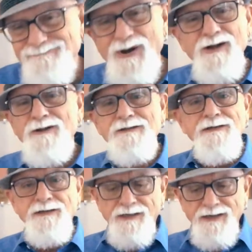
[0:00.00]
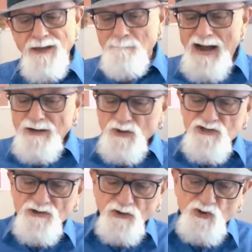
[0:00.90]
well, my
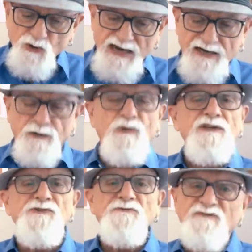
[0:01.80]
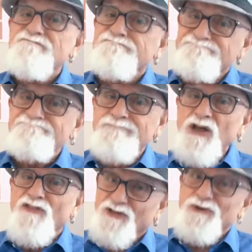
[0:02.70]
original training was
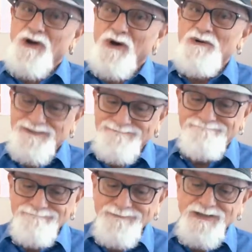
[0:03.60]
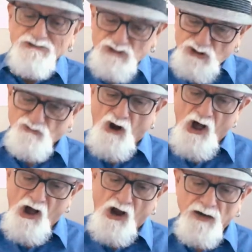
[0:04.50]
thorough,
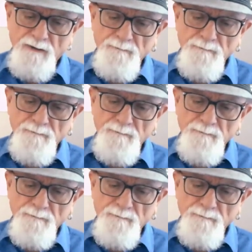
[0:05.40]
strong.